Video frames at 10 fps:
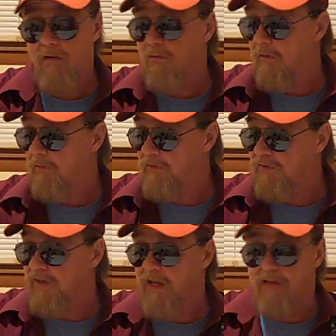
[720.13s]
longer.
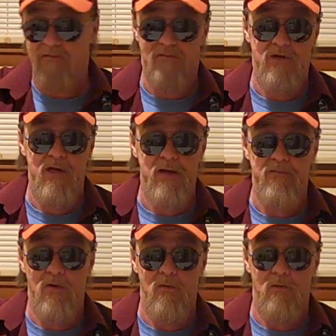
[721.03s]
Just get
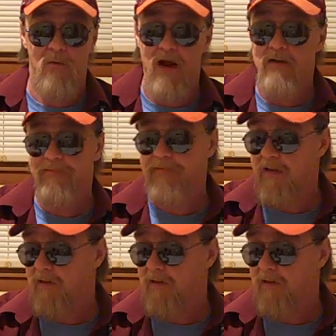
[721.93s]
Governor Ralph